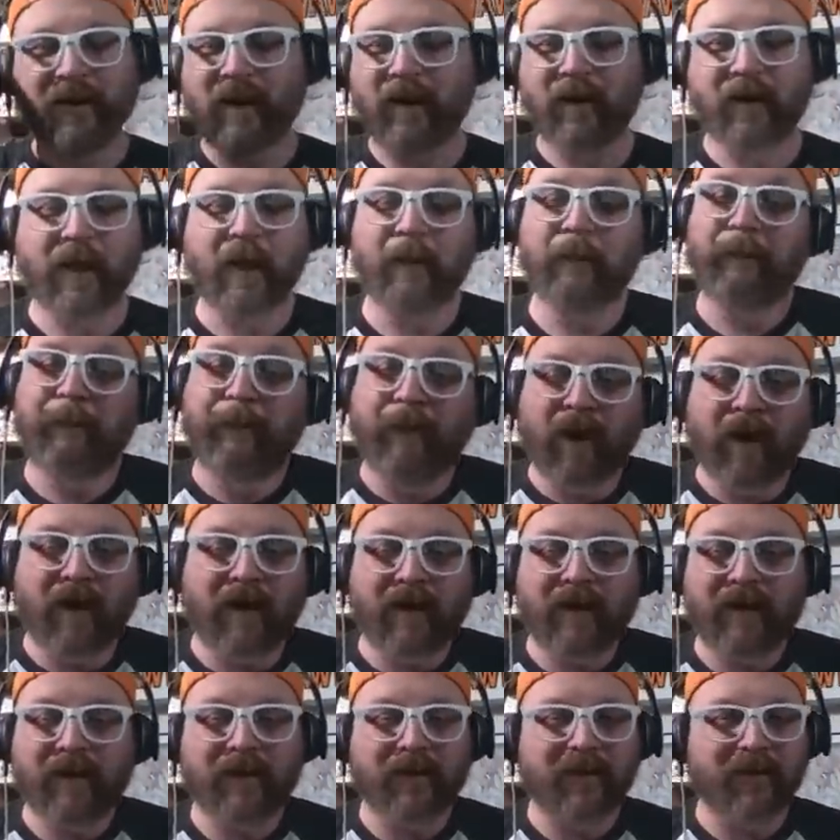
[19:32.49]
Okay,
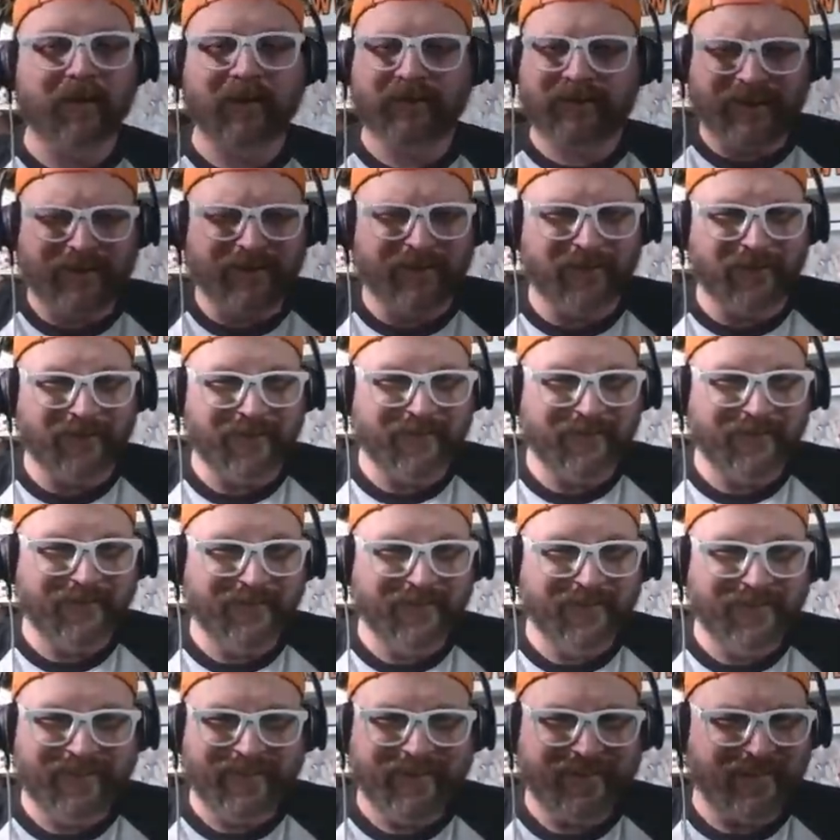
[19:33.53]
but still,
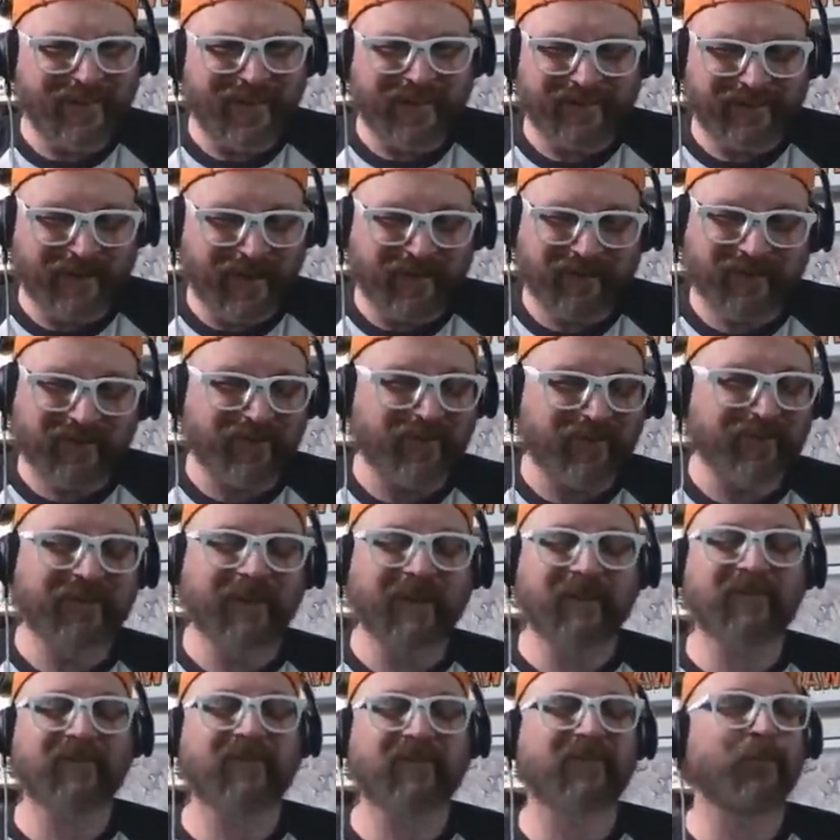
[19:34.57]
that that's
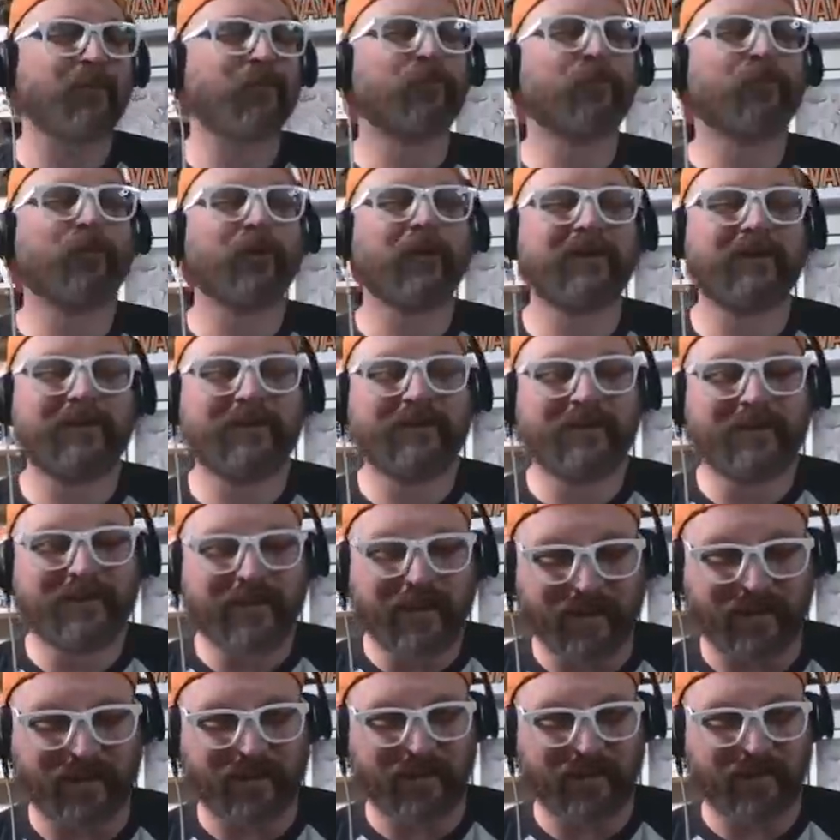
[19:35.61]
that's
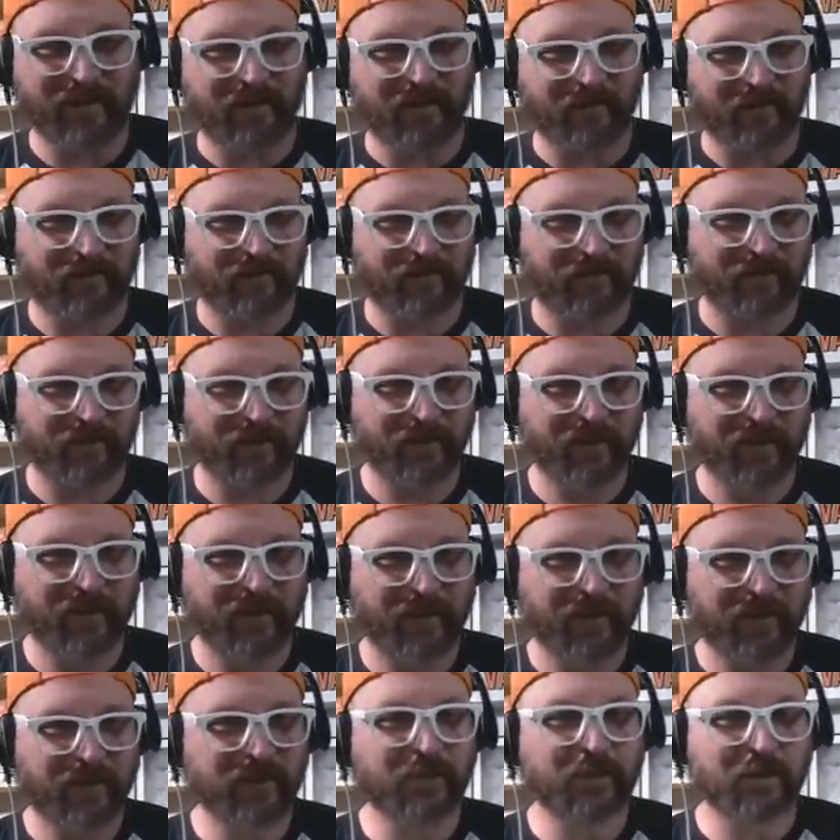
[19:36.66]
ridiculous. So
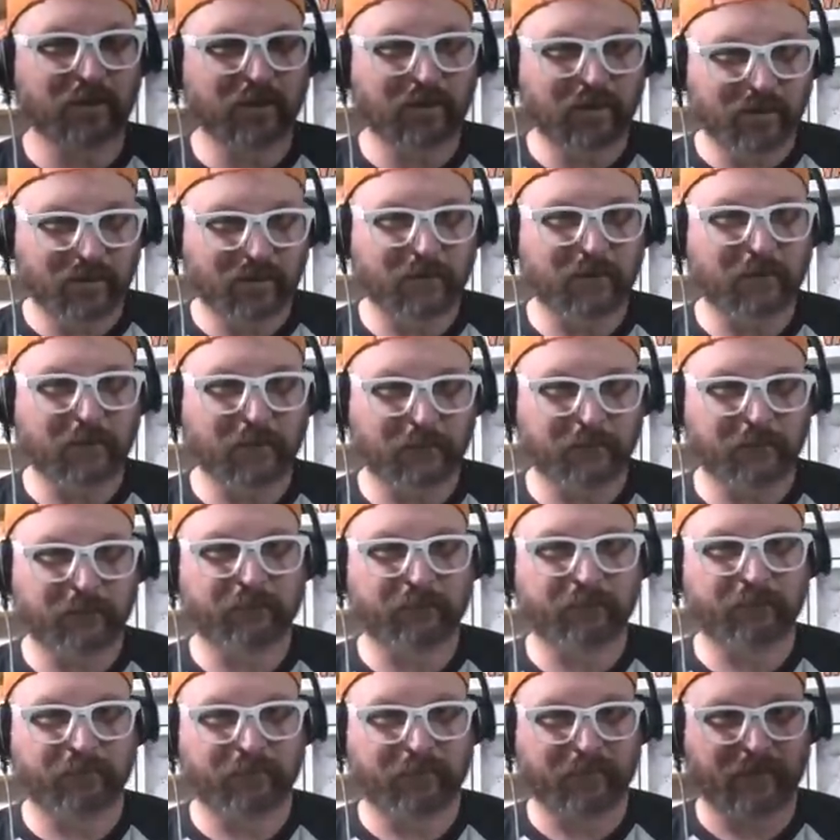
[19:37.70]
that they're, they're probably
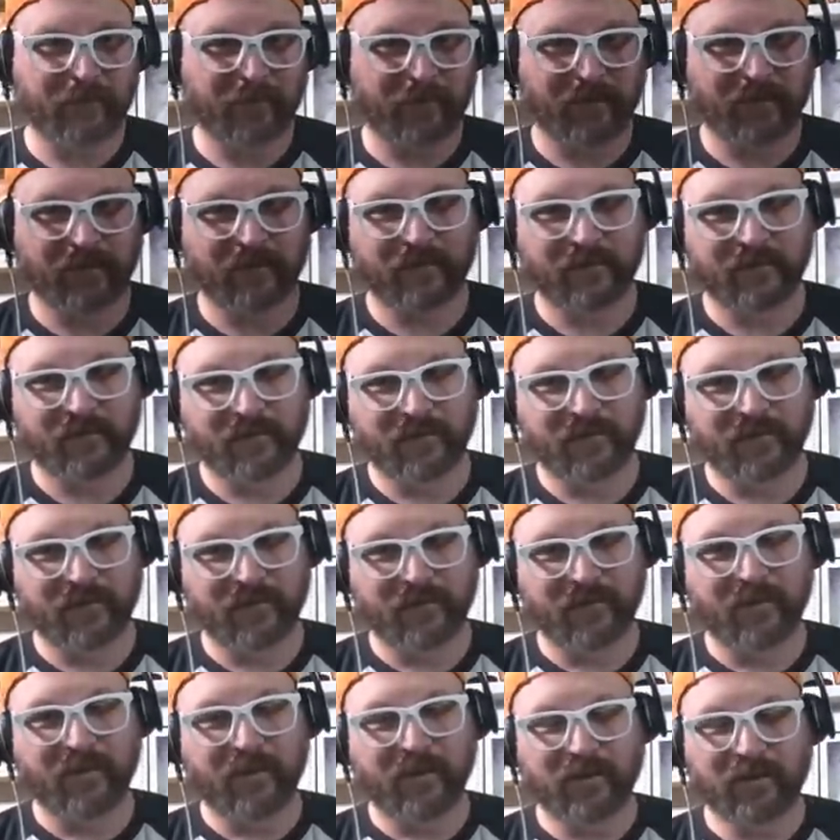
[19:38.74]
like low
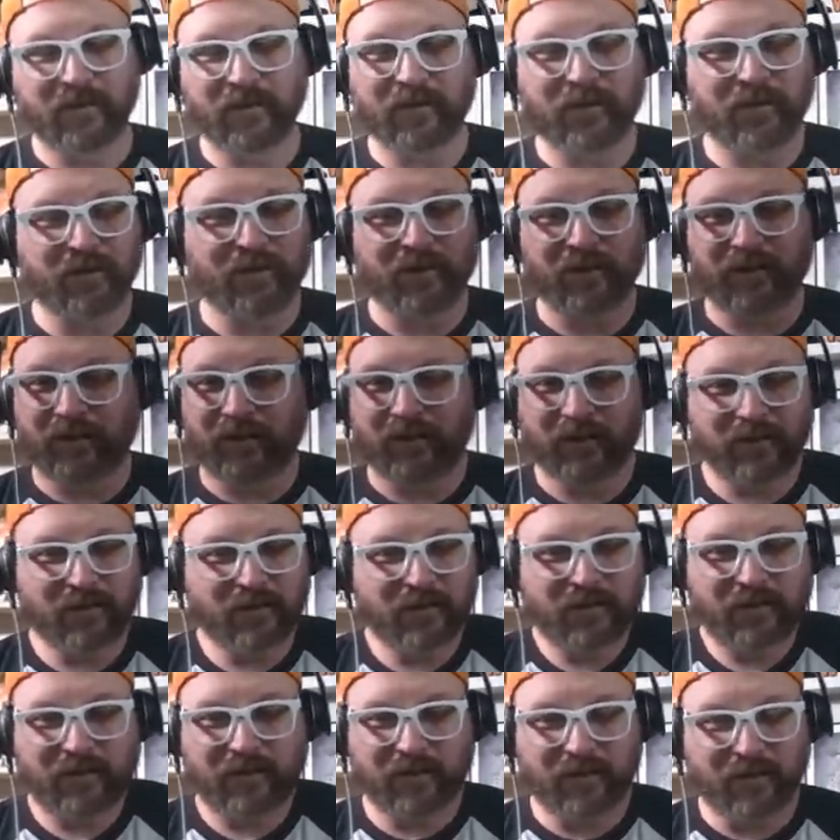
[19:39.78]
nineties percentage
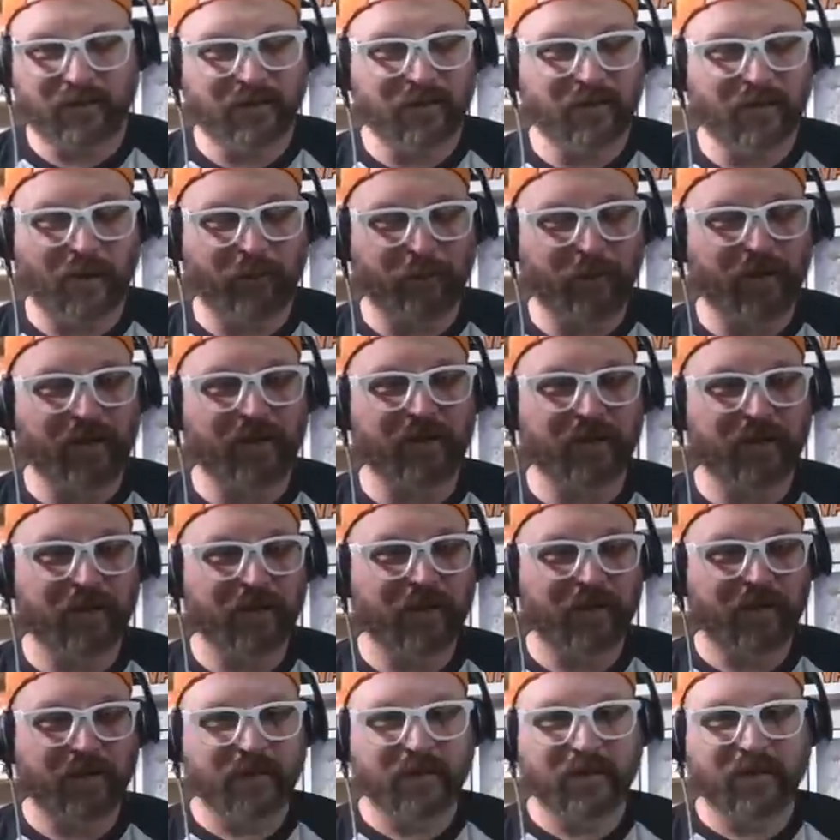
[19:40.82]
wise, I maybe mean,
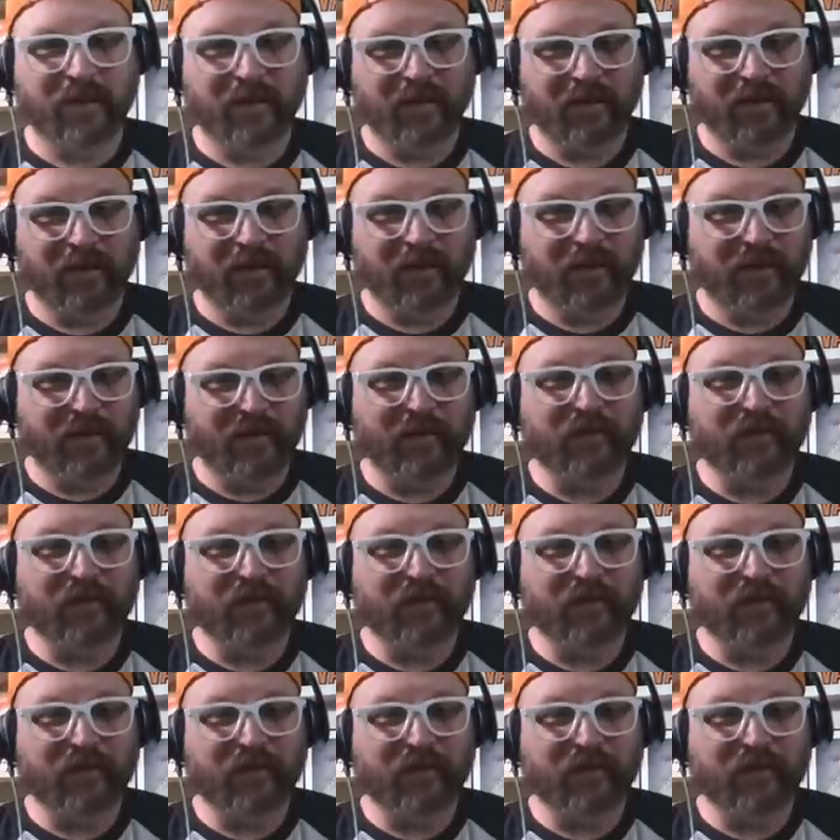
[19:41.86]
even mid nineties.